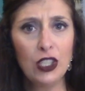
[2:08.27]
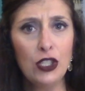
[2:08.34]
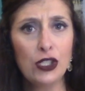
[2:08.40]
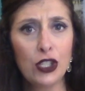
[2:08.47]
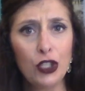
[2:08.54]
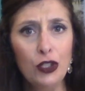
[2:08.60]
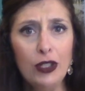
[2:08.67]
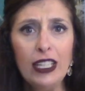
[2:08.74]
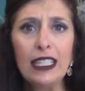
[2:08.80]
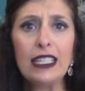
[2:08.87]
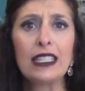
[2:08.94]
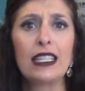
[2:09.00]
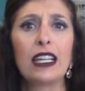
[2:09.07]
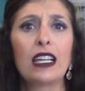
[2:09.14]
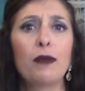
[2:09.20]
So you need to
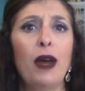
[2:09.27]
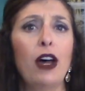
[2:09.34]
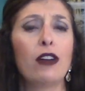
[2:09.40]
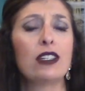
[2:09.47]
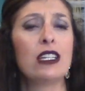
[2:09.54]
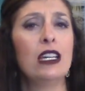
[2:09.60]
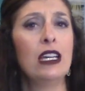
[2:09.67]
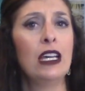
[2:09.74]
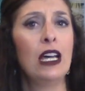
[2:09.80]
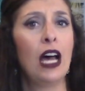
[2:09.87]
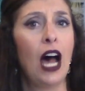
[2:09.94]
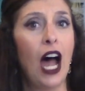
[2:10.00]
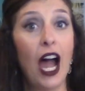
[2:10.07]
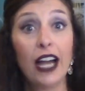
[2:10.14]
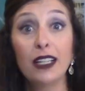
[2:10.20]
think about
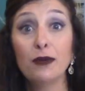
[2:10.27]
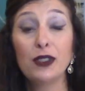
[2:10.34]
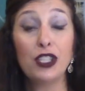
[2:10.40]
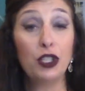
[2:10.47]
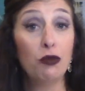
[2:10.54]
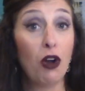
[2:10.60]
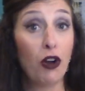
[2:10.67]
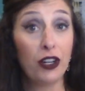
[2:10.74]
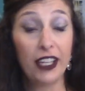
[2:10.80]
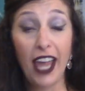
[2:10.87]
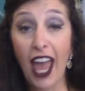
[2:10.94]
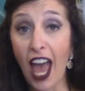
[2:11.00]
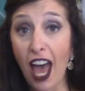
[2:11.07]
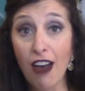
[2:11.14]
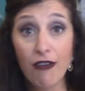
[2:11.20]
items that you already
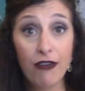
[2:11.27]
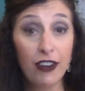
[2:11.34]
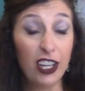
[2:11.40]
have